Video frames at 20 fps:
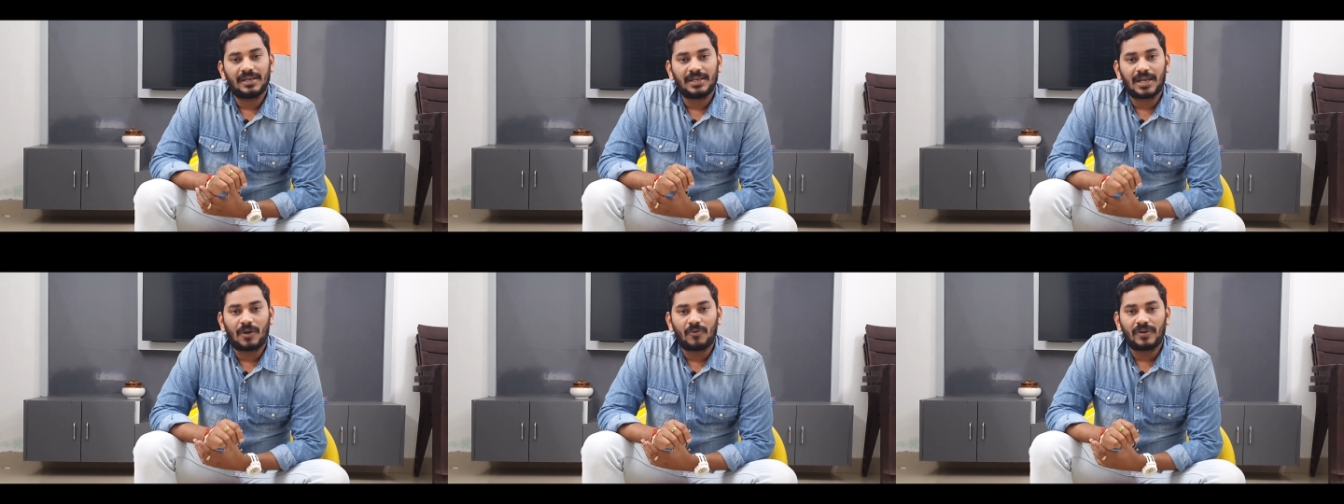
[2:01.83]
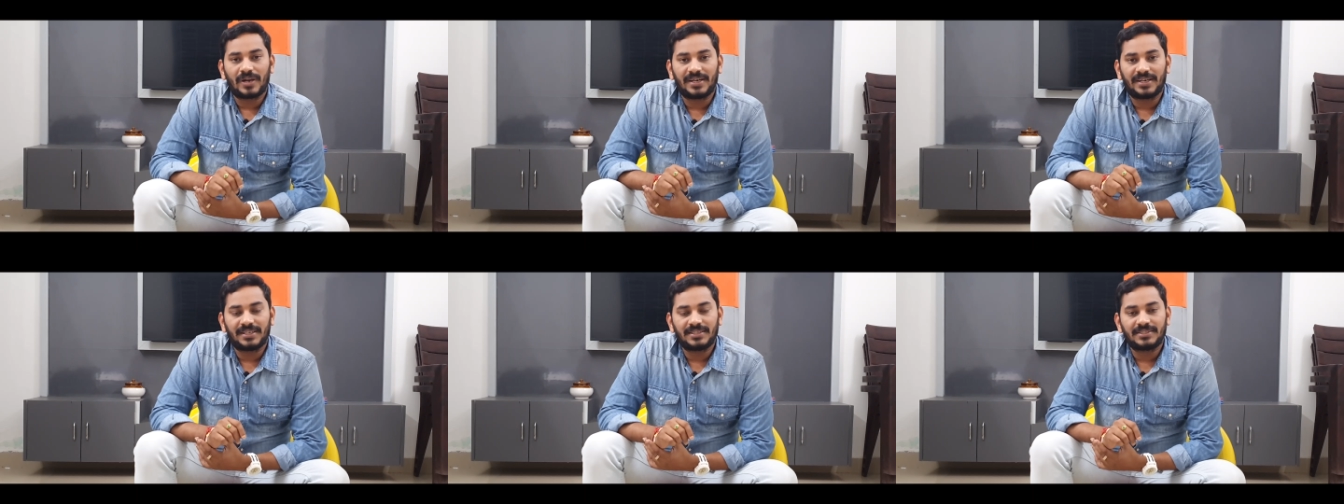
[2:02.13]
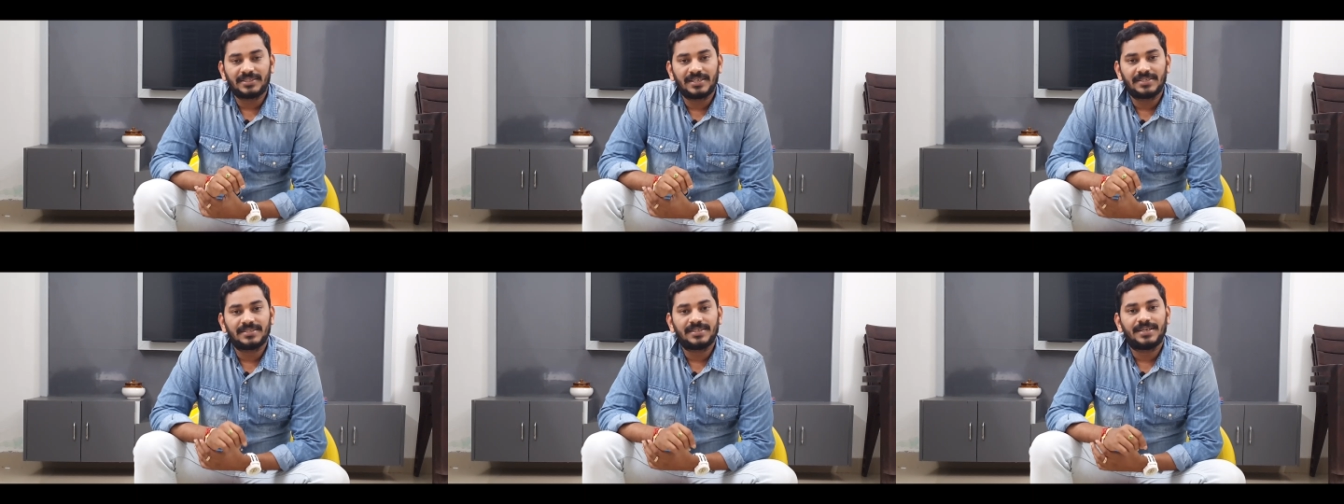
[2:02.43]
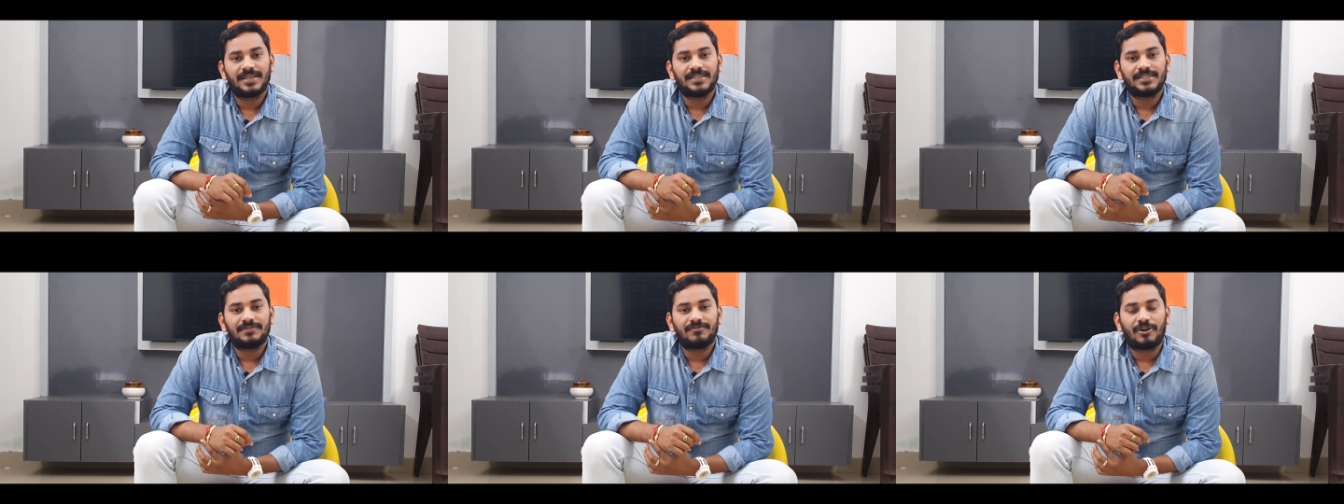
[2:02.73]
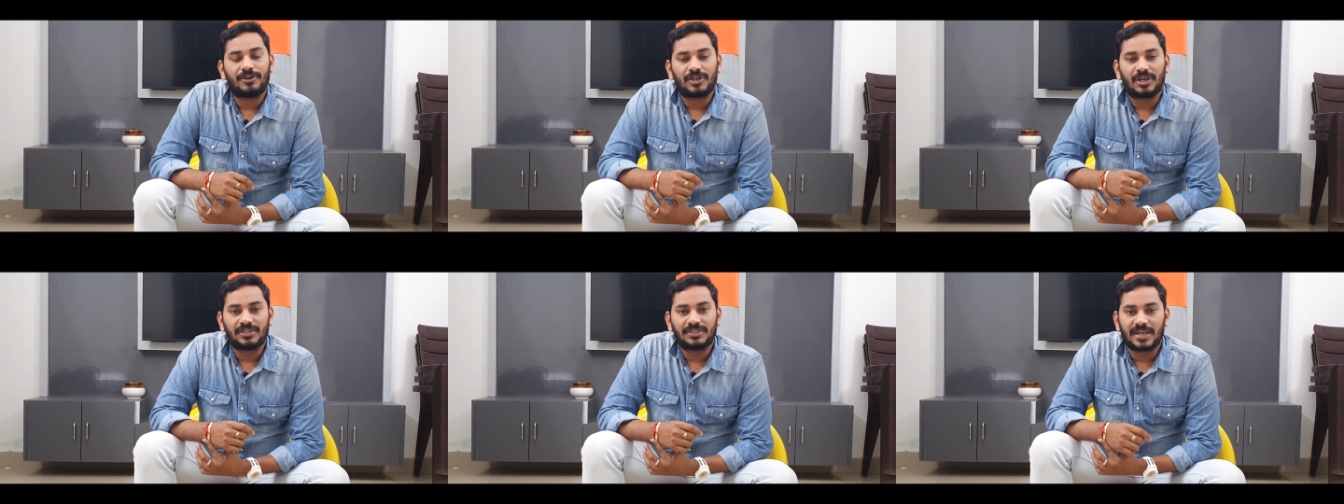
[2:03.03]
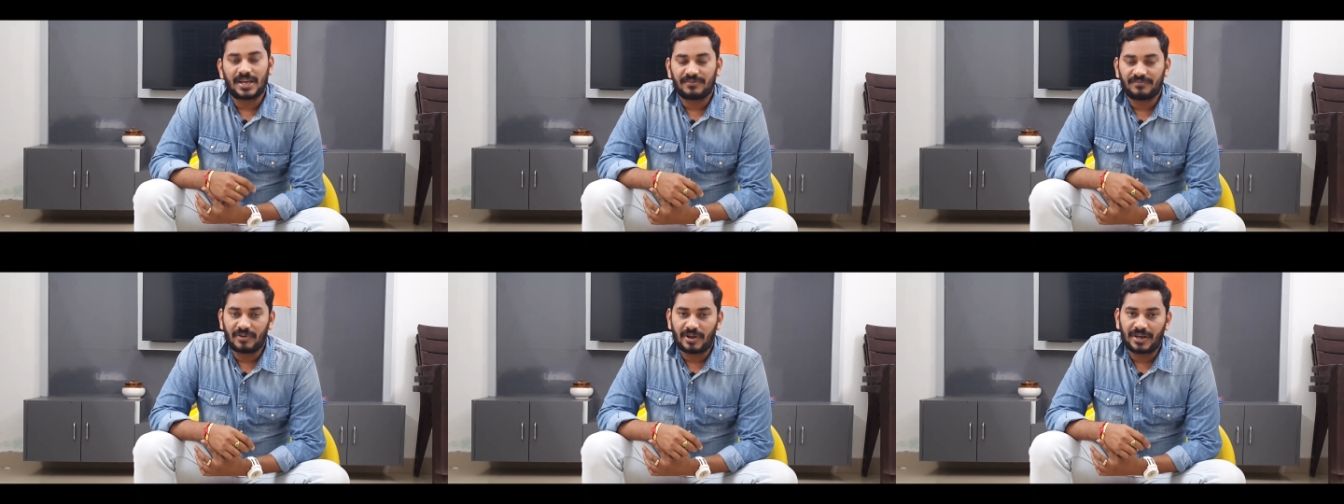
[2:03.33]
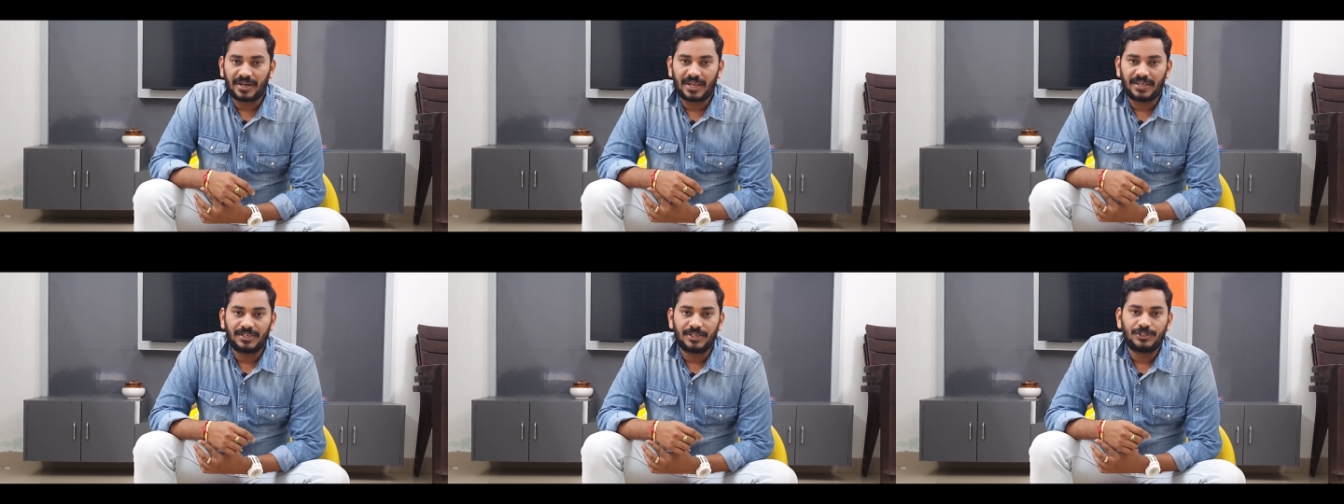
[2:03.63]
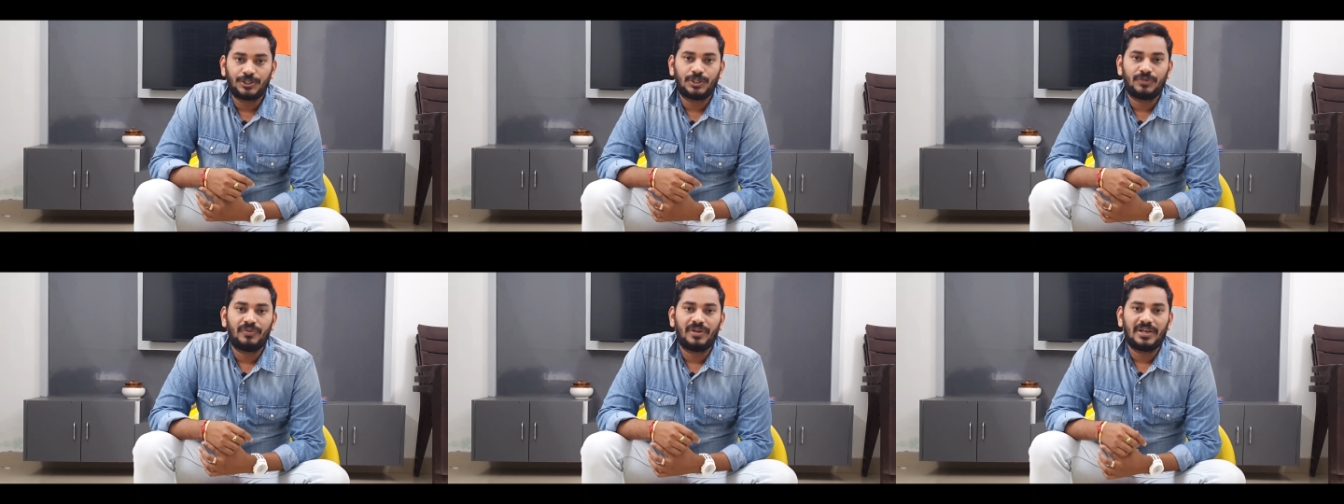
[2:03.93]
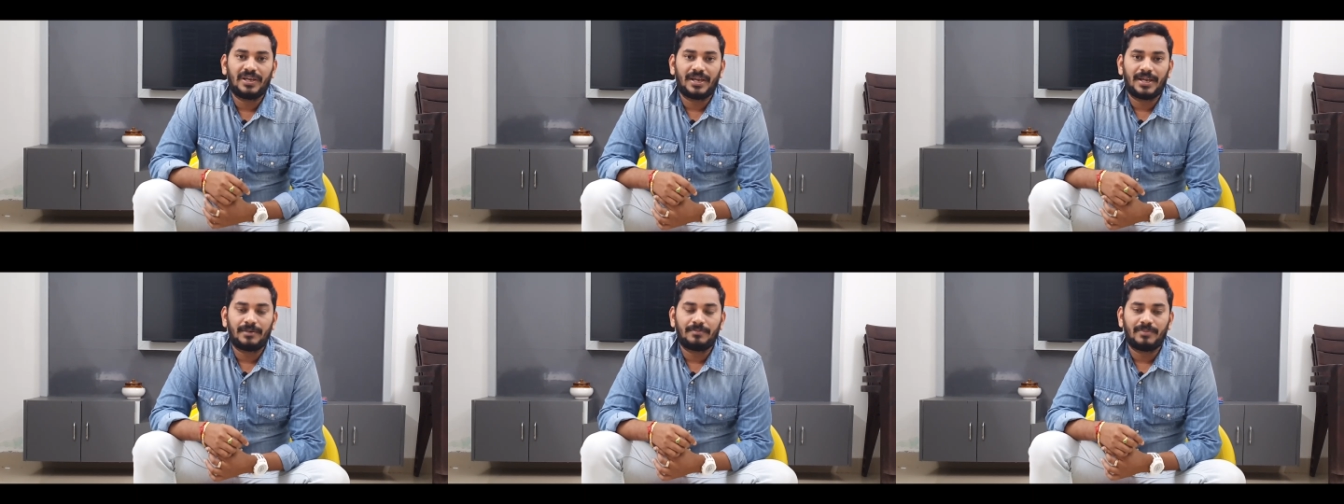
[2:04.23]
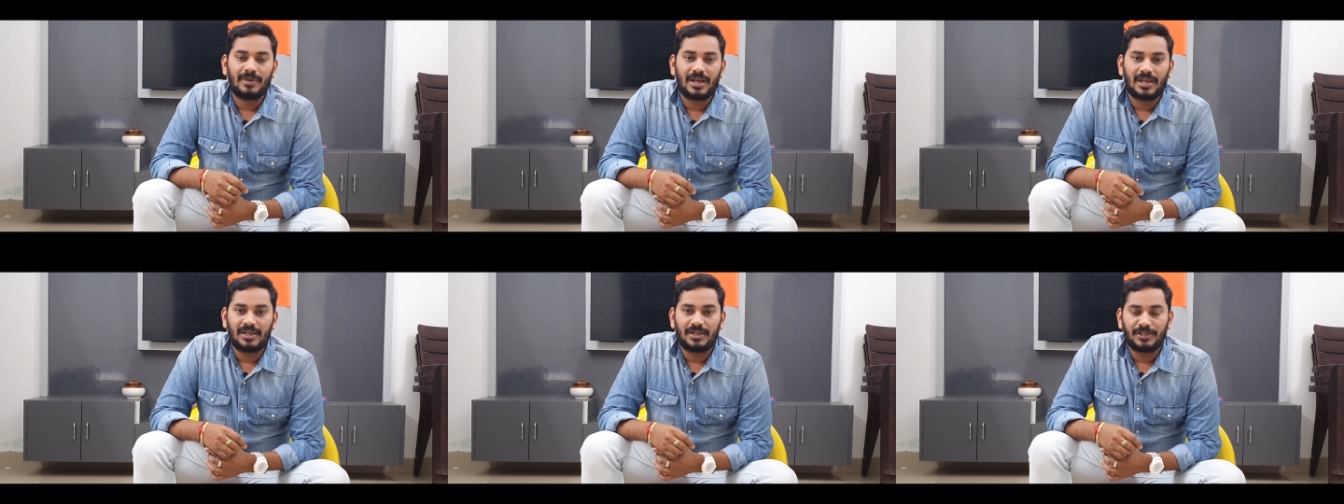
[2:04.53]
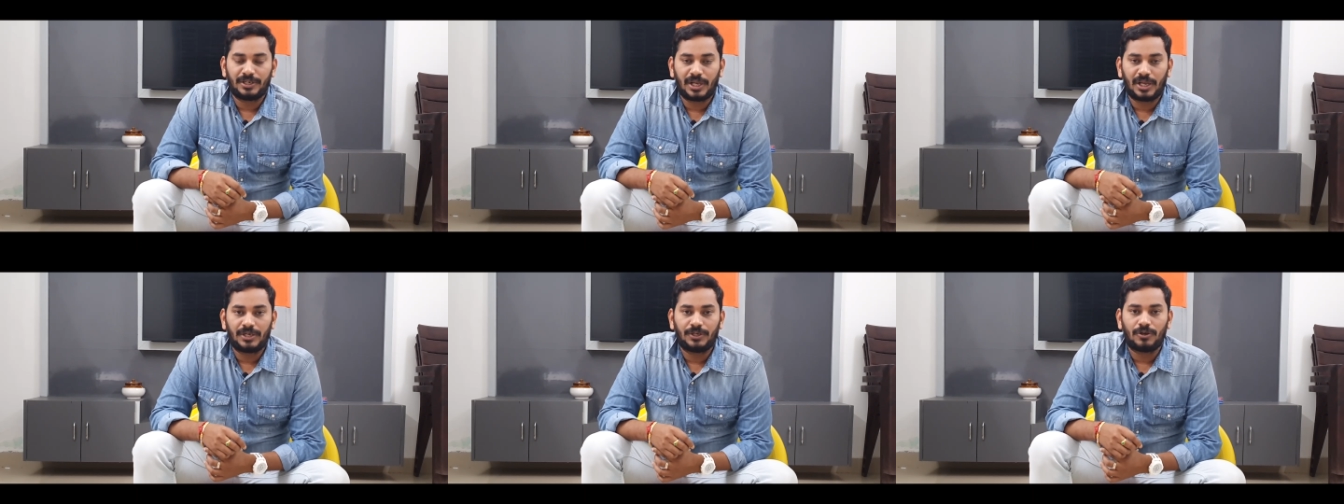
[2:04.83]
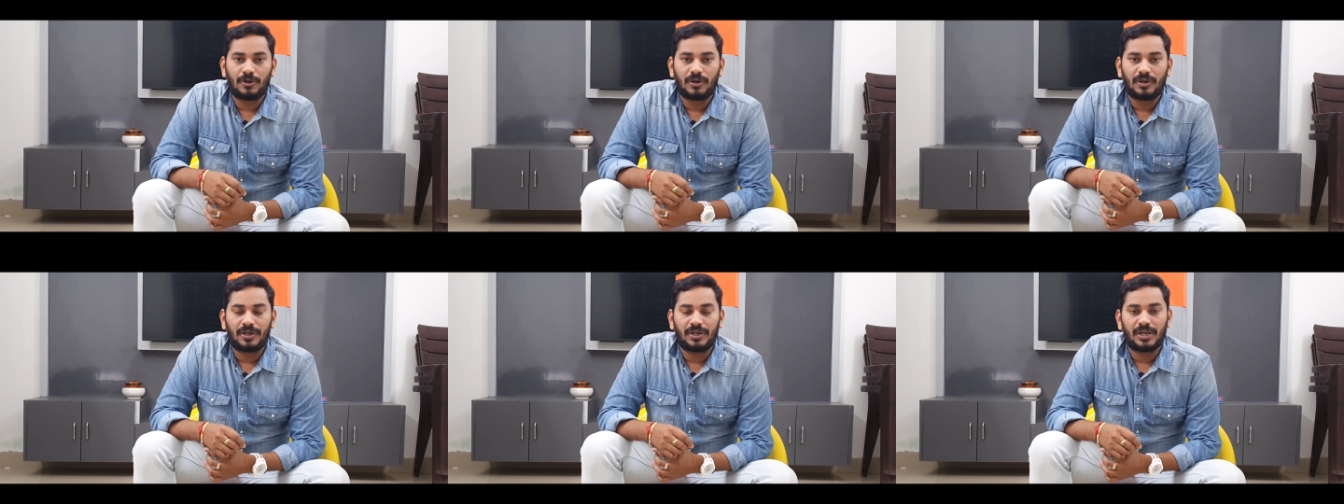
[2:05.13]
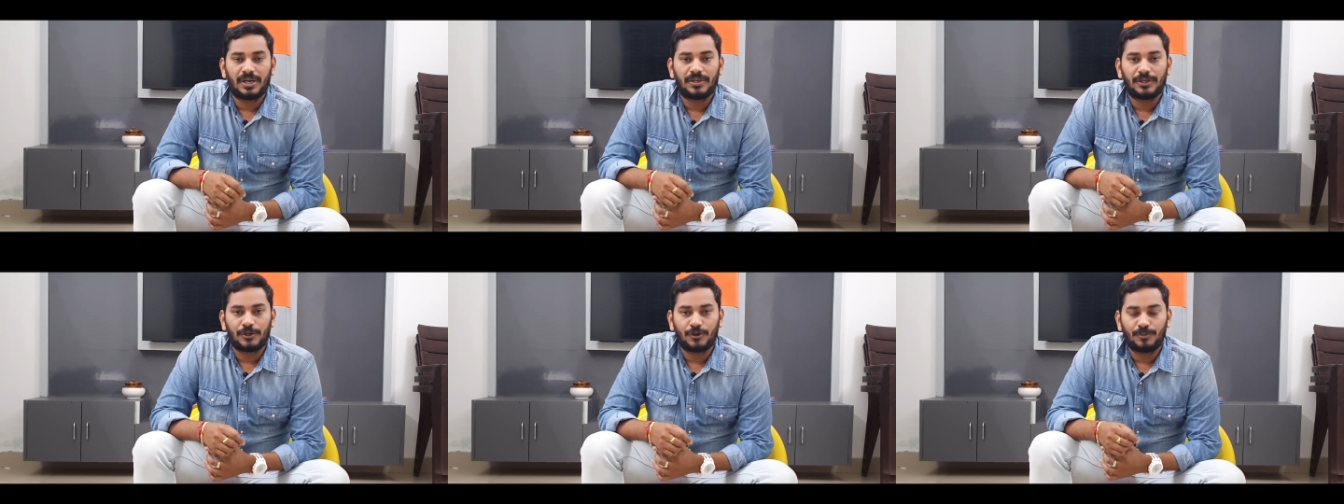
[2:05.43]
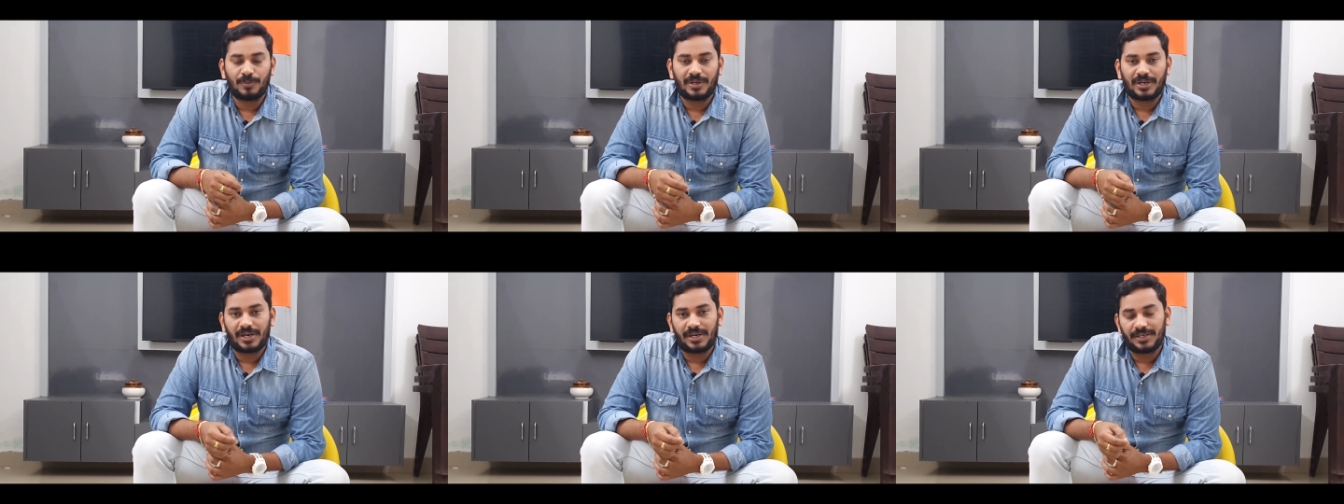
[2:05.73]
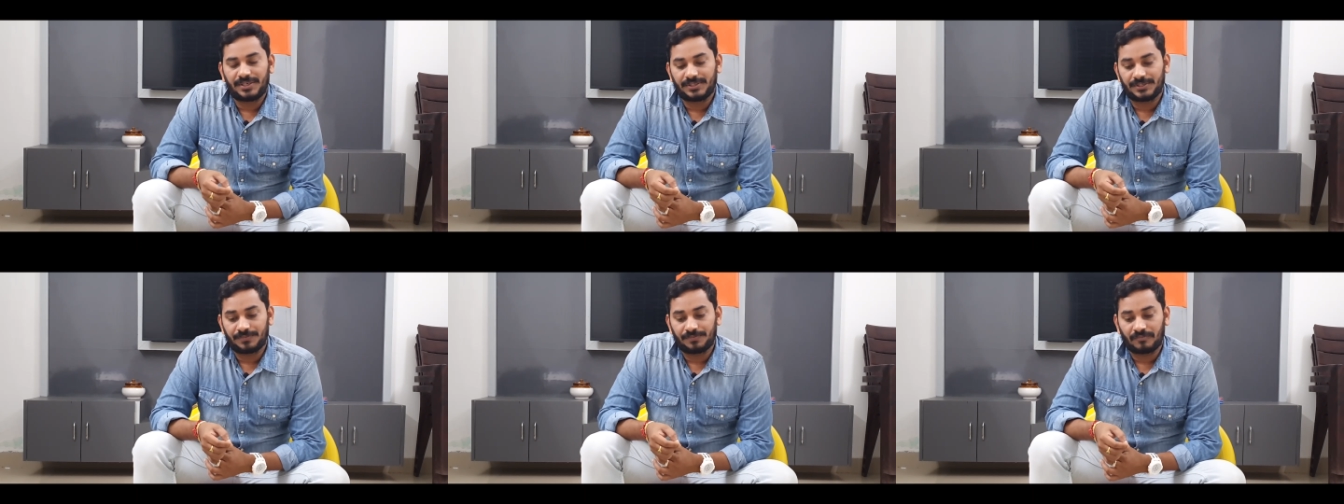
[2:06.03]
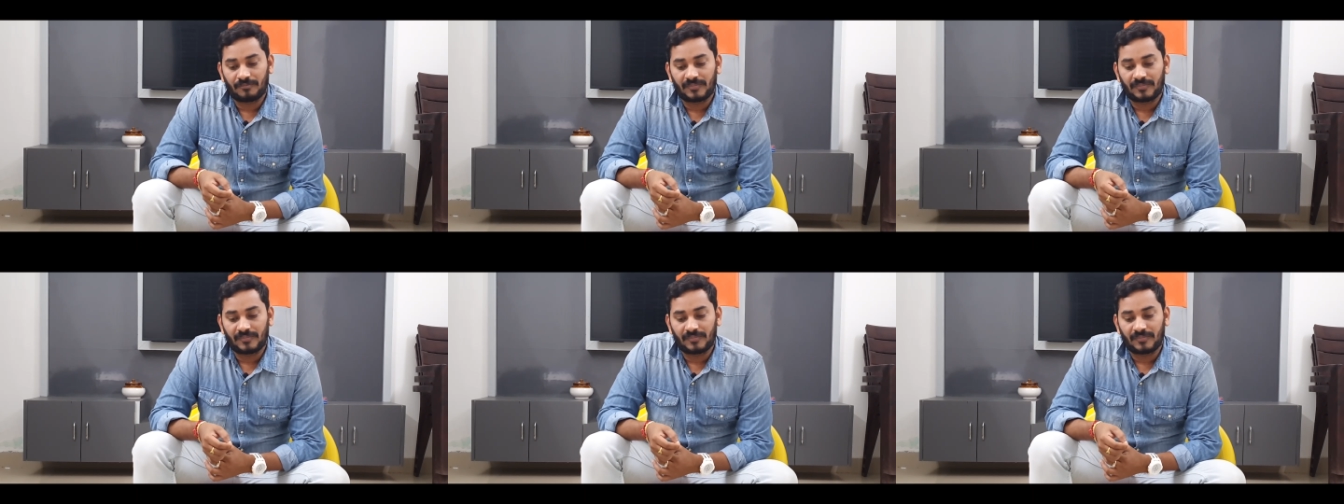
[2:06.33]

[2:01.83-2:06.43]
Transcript: Now let us discuss what are the advantages you will get by learning Docker and Kubernetes.